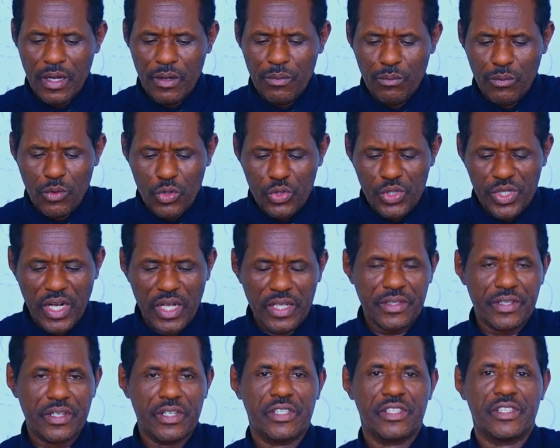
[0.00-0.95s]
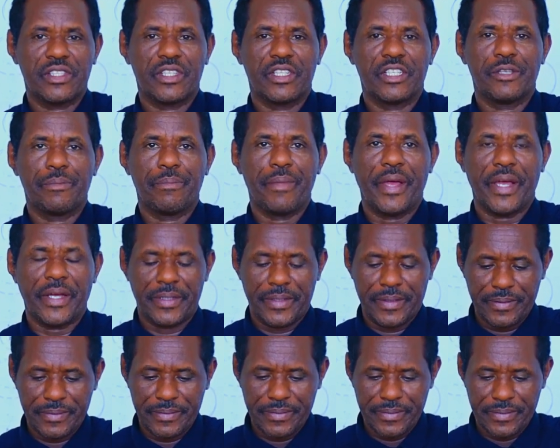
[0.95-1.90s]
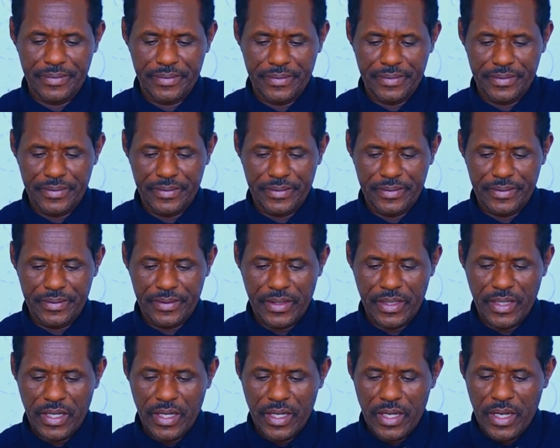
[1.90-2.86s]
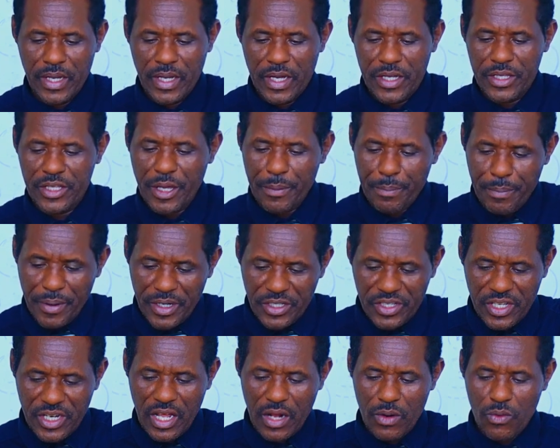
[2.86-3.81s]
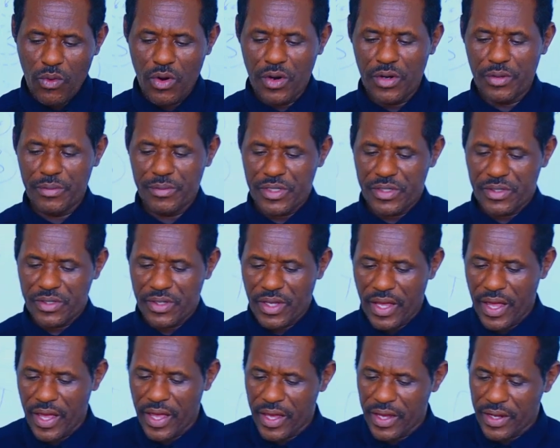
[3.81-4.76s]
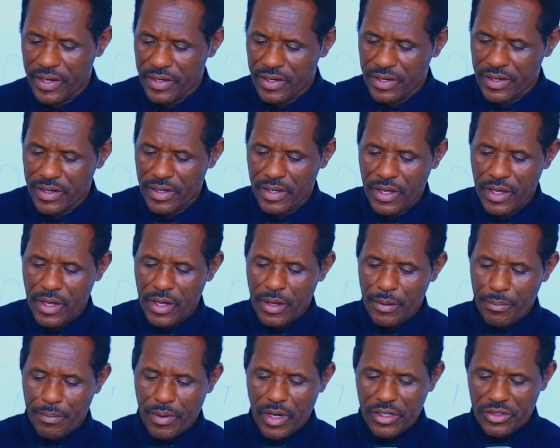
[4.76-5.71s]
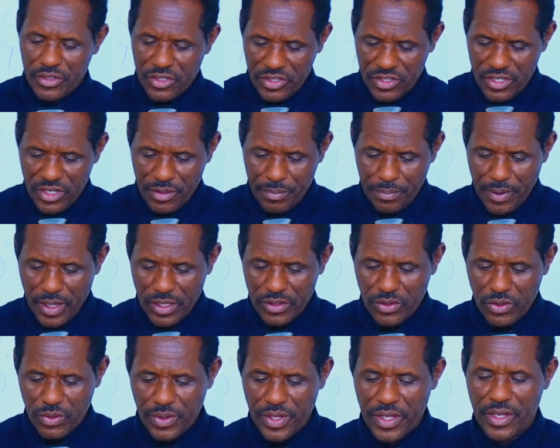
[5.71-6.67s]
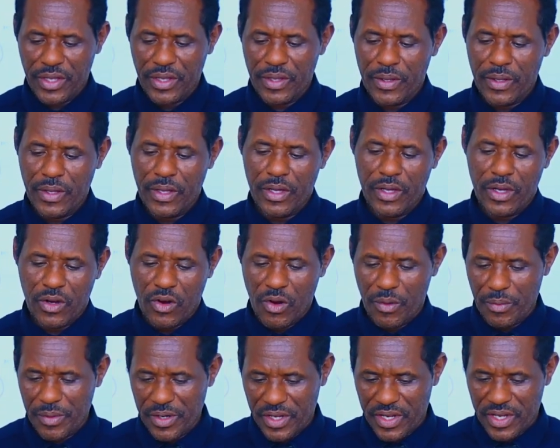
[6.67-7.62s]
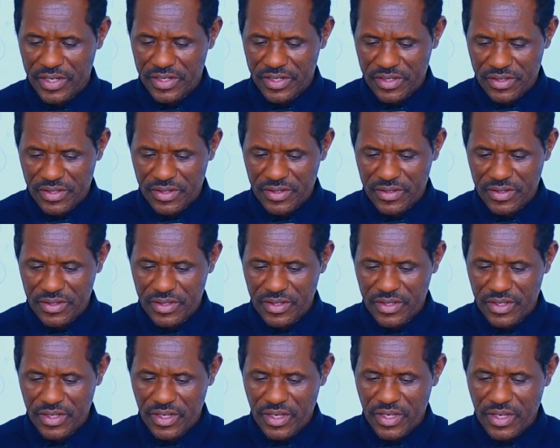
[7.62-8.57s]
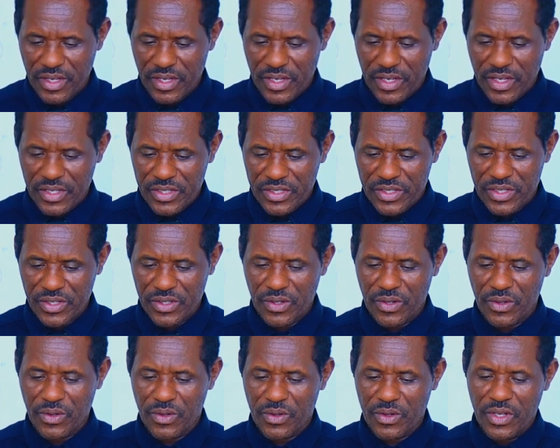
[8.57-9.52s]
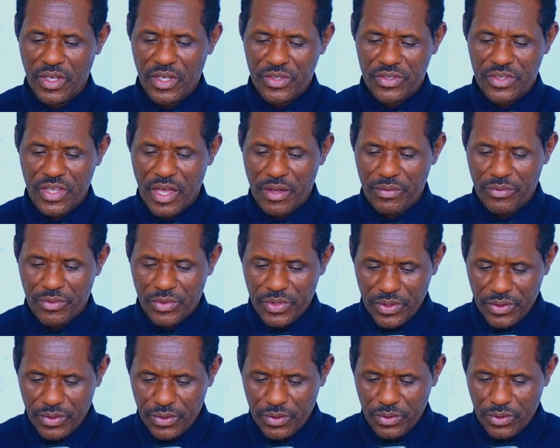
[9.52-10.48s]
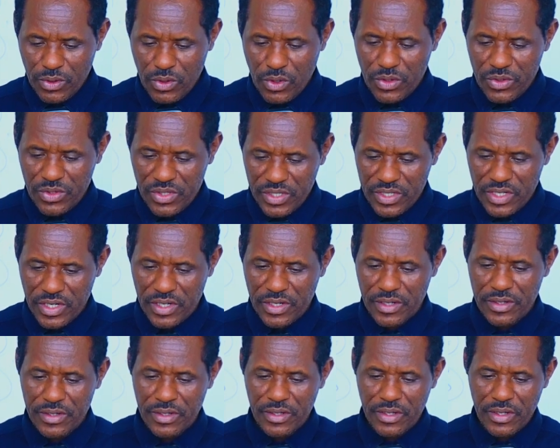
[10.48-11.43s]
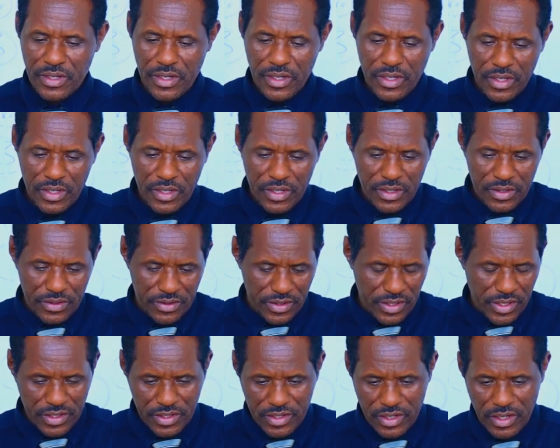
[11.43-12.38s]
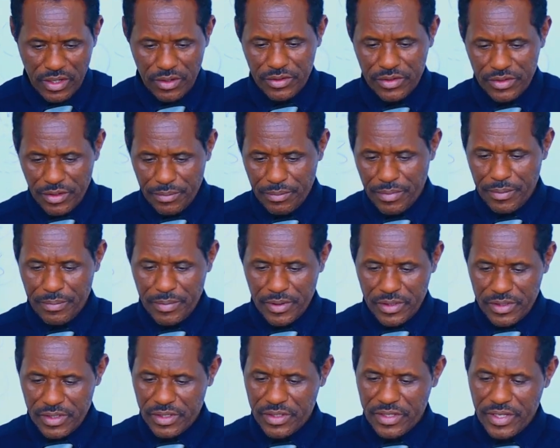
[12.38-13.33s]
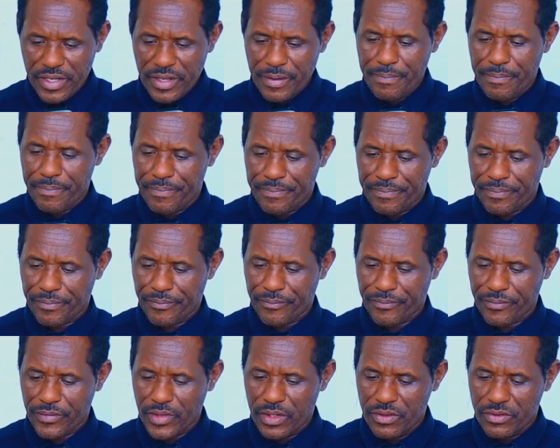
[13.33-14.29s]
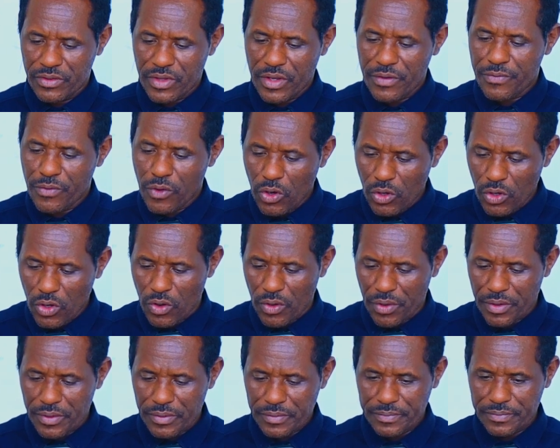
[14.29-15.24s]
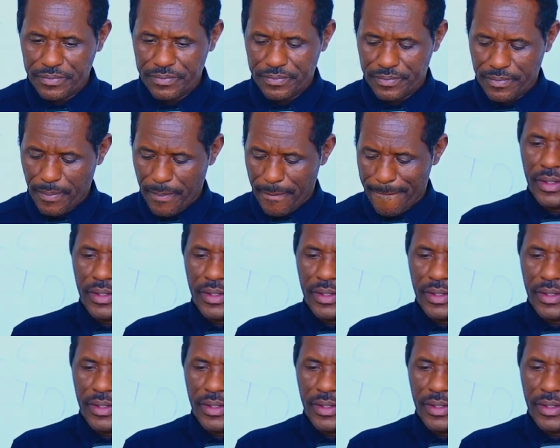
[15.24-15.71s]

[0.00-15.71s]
mutual trust, respect, interpersonal warmth, and participatory communications. So they have to consider the crowd, the people, the team, they follow.